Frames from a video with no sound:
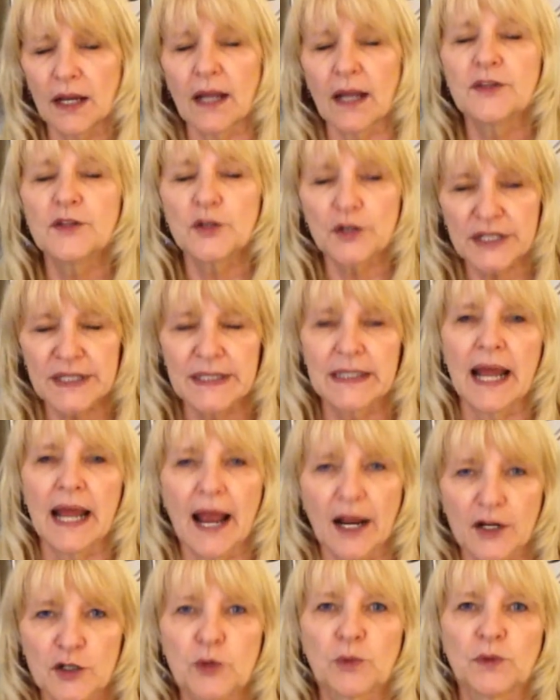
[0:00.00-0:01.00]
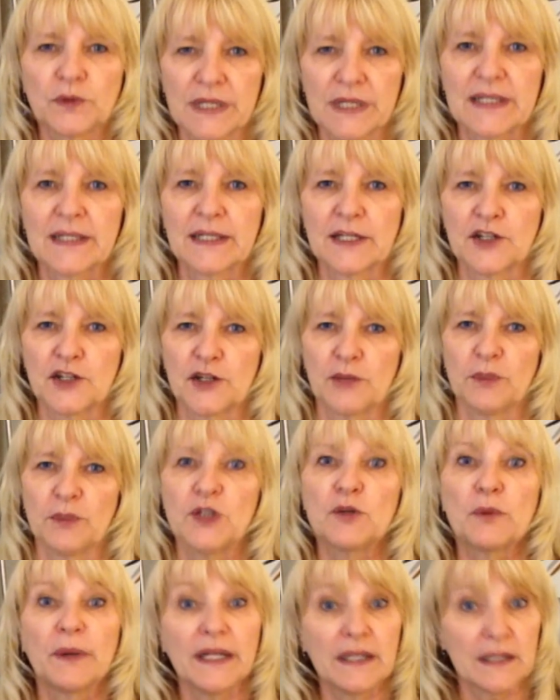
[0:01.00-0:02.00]
Uh, there is an actual distinction
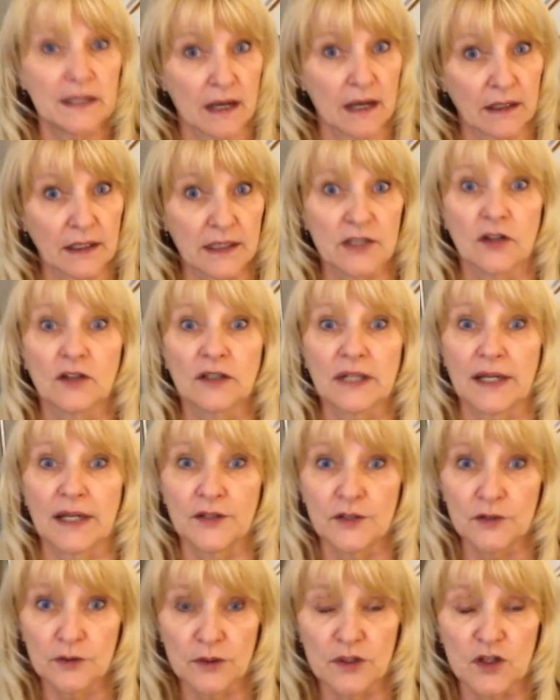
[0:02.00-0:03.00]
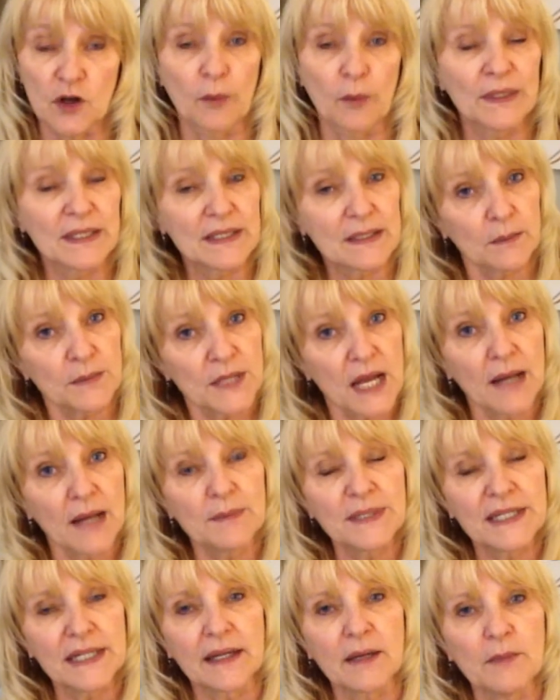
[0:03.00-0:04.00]
between young adult and new adult, but
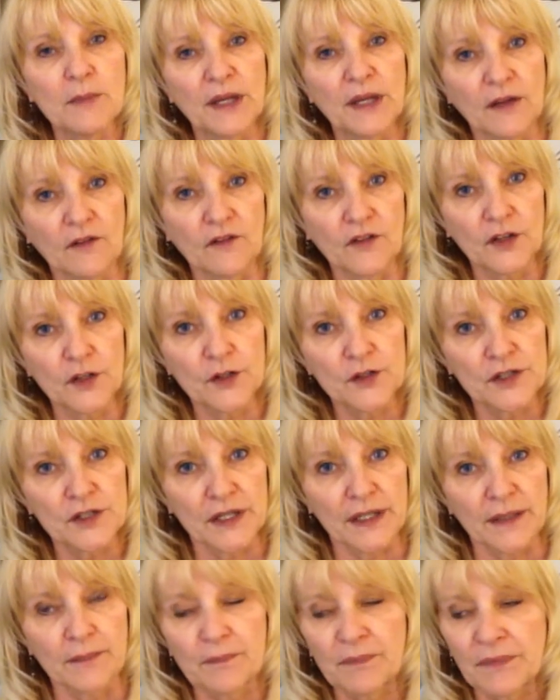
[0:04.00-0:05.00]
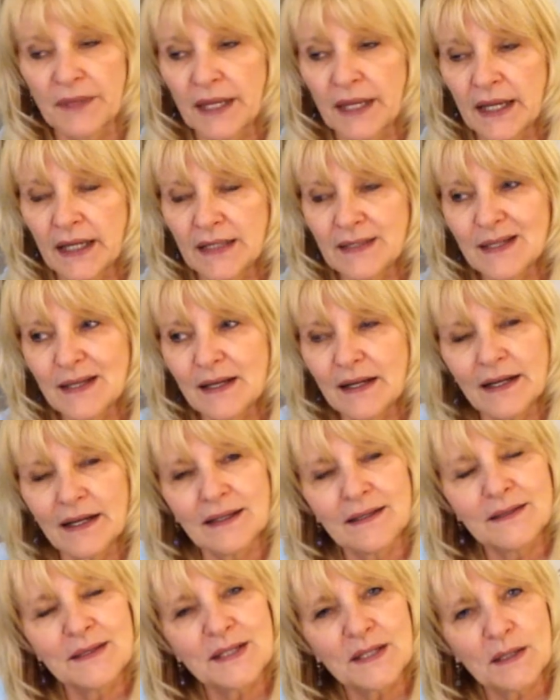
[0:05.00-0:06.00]
sometimes it can be confusing. And
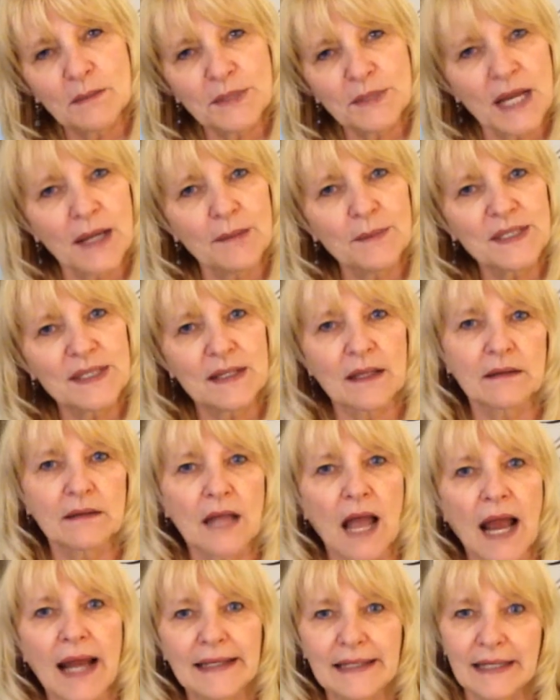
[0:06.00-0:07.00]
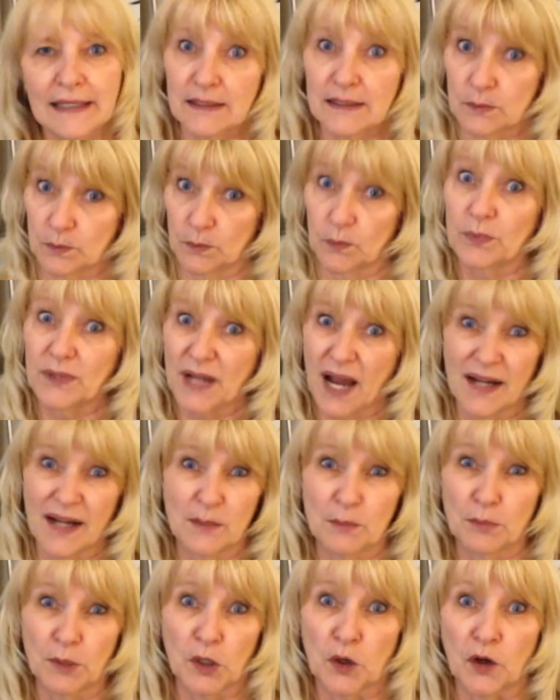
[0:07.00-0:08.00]
and sometimes the line gets kind
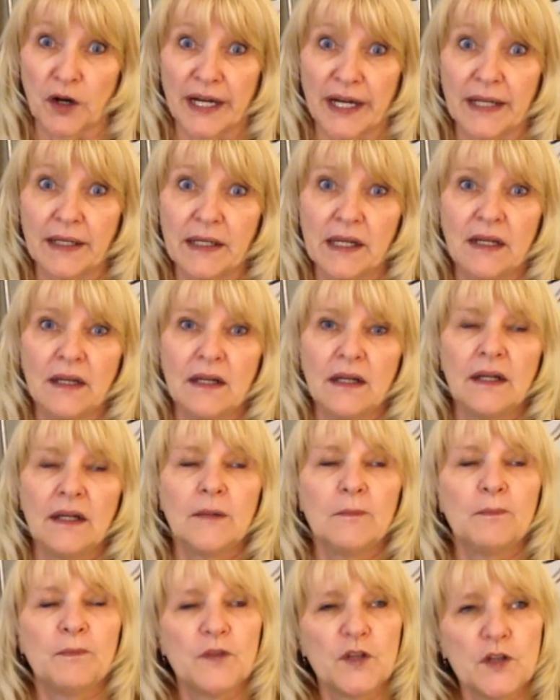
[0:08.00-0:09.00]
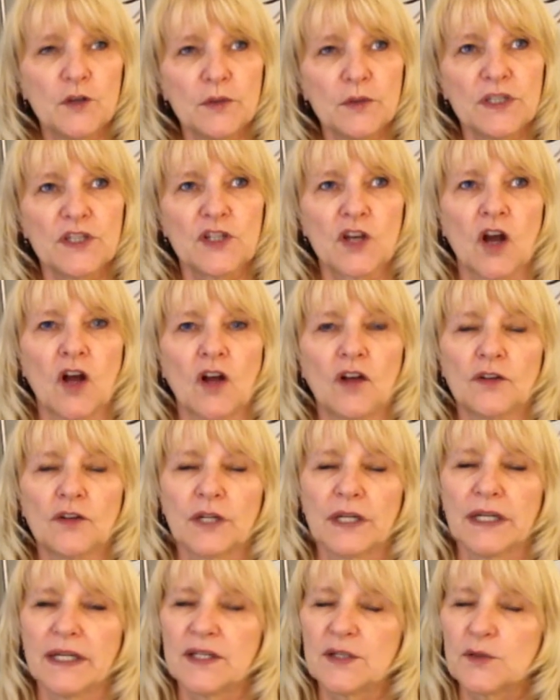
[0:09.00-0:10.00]
of blurry. New adult
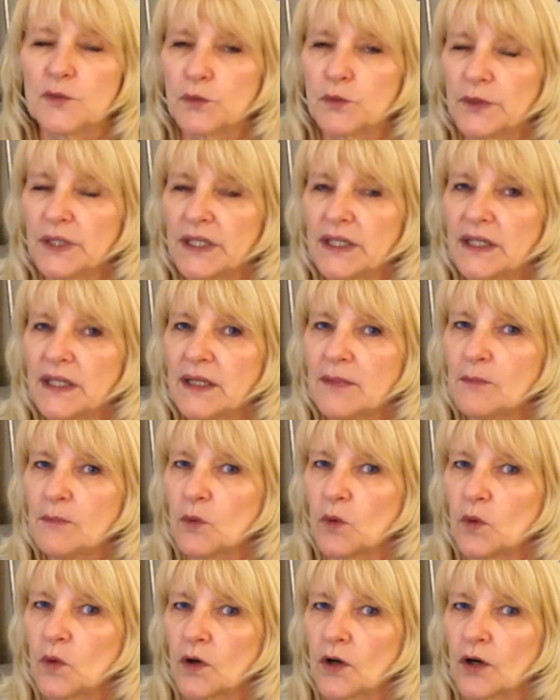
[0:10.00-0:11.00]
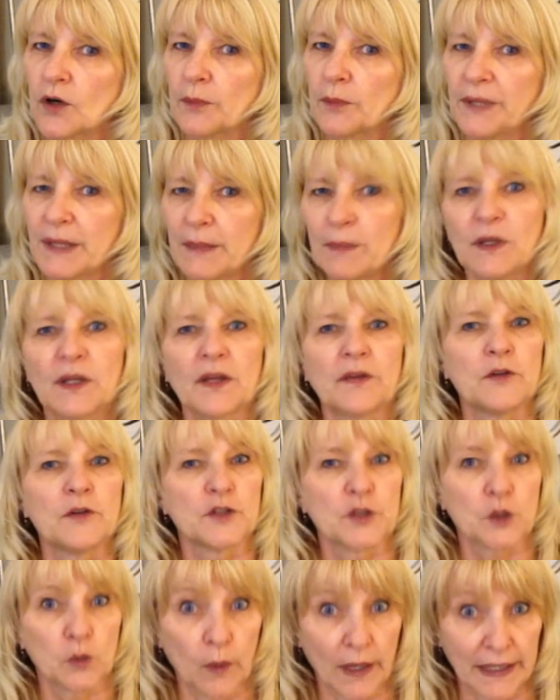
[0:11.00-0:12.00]
is really more people in their
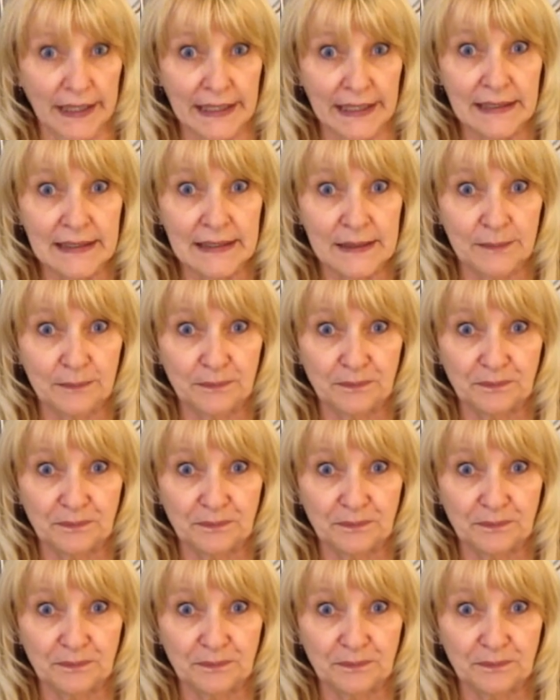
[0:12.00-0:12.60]
20s.